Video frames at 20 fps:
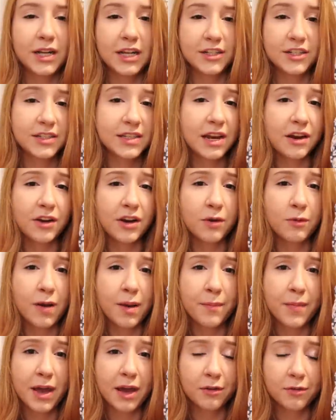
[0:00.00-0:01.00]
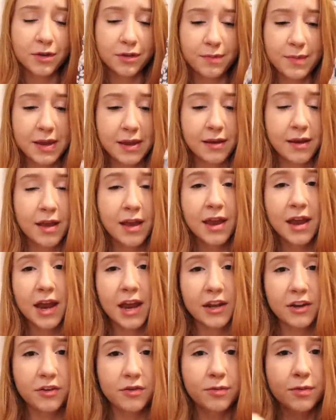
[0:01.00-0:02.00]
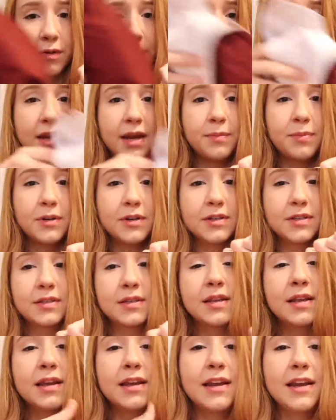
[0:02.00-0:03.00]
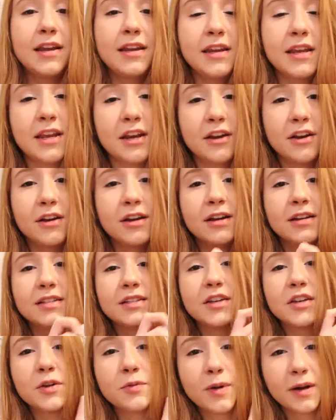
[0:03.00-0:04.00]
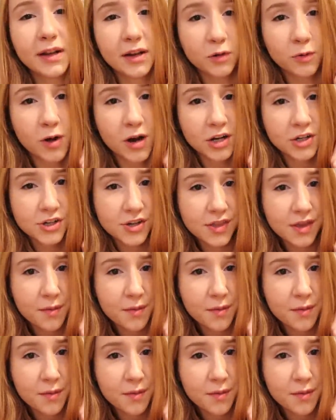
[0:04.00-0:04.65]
but I just carry a wet bag with me and you throw the diapers in here until you're ready to wash